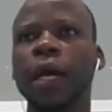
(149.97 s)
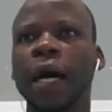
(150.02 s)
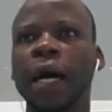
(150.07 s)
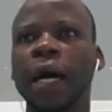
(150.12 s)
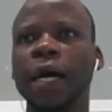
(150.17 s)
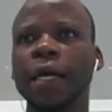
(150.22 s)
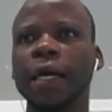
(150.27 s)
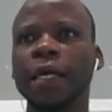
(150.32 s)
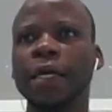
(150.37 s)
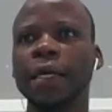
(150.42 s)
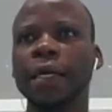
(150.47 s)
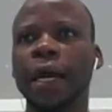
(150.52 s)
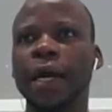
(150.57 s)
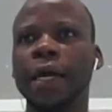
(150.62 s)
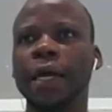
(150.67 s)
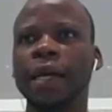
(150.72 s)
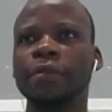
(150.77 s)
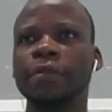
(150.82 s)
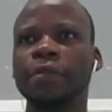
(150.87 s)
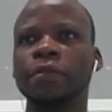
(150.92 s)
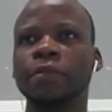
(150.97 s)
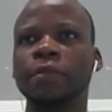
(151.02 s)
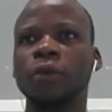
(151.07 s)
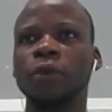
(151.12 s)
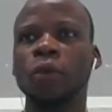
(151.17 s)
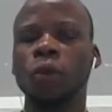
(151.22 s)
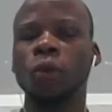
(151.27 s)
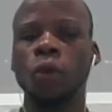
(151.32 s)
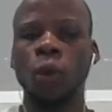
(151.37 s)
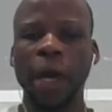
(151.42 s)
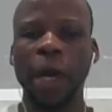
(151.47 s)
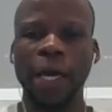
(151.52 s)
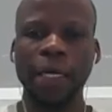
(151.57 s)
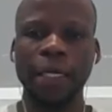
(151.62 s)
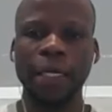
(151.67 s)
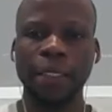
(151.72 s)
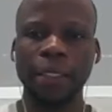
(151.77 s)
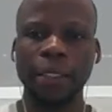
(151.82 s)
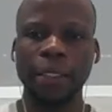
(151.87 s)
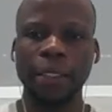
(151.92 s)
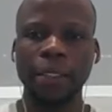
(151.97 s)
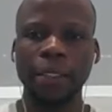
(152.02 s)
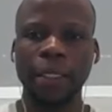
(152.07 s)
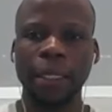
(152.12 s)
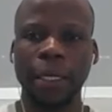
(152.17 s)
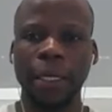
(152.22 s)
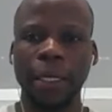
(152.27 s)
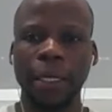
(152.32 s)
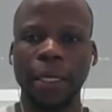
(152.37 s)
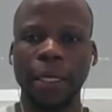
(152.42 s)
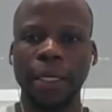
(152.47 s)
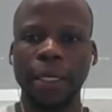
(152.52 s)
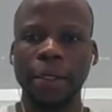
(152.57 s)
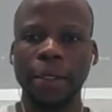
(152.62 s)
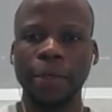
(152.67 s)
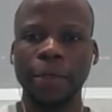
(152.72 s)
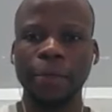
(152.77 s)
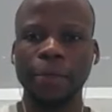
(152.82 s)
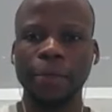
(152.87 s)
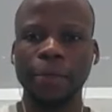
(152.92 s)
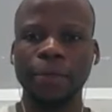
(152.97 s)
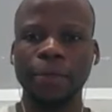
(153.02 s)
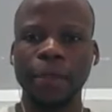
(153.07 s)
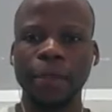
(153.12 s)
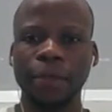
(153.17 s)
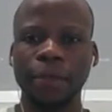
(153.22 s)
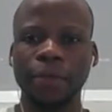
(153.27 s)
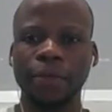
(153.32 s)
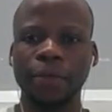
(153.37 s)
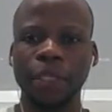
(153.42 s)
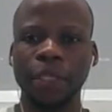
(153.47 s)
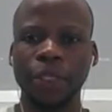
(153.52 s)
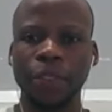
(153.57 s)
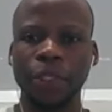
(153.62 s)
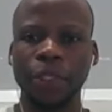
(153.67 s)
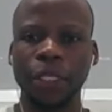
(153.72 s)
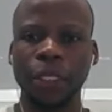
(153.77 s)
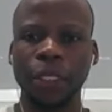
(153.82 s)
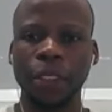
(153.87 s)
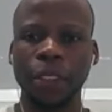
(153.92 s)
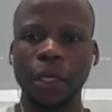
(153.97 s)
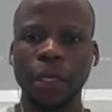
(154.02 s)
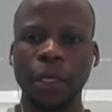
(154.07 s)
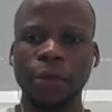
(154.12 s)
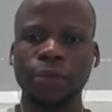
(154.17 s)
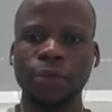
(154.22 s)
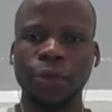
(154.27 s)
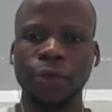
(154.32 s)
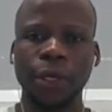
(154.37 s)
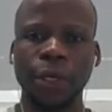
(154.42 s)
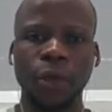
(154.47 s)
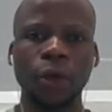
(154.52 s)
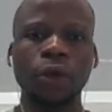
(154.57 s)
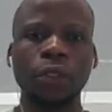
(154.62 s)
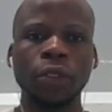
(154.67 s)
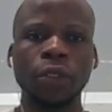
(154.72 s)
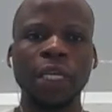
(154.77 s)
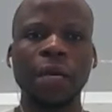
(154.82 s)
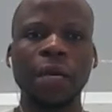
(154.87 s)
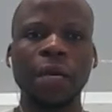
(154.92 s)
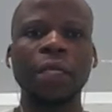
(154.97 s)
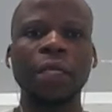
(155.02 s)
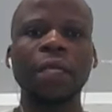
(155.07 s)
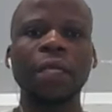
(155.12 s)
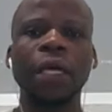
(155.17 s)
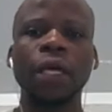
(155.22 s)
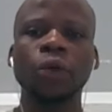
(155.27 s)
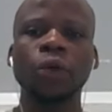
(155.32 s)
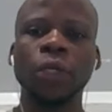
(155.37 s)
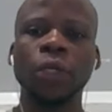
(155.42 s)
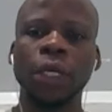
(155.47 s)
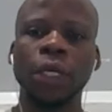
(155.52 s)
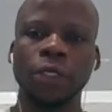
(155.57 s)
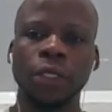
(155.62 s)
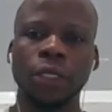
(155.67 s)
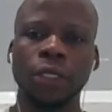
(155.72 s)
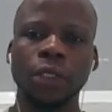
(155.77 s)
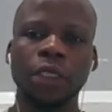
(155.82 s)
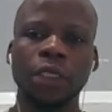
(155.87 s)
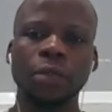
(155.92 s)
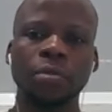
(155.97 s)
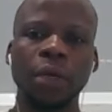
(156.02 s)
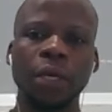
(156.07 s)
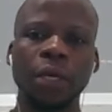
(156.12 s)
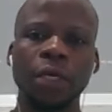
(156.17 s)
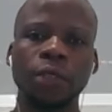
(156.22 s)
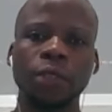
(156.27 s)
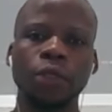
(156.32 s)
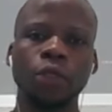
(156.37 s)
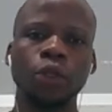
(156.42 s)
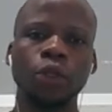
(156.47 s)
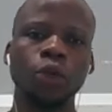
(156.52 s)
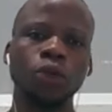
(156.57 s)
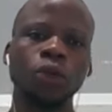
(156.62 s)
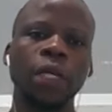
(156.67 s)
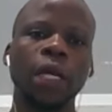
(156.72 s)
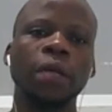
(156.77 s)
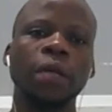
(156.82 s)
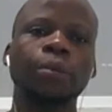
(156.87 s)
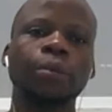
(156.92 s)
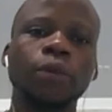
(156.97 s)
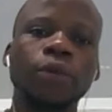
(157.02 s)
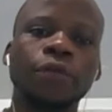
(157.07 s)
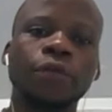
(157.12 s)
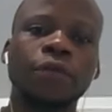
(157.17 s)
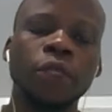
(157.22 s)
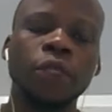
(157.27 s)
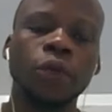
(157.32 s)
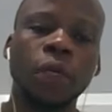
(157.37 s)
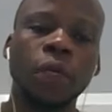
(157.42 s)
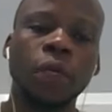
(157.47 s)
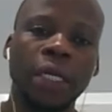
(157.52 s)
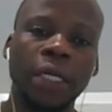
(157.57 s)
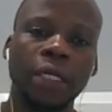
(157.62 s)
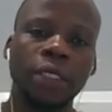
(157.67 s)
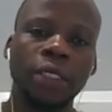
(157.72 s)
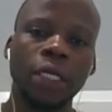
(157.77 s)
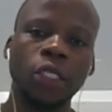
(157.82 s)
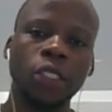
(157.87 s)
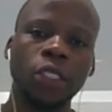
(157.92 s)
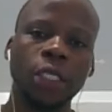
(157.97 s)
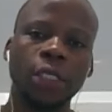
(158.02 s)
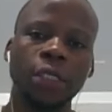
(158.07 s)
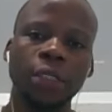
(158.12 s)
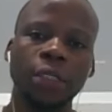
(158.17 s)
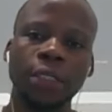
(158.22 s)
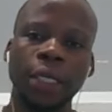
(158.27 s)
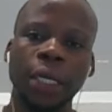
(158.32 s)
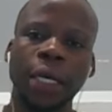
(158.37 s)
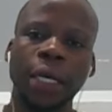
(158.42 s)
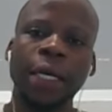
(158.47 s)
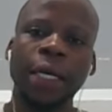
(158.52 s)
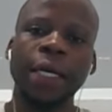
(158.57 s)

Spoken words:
I have worked for a long time in the education space through nonprofit organizations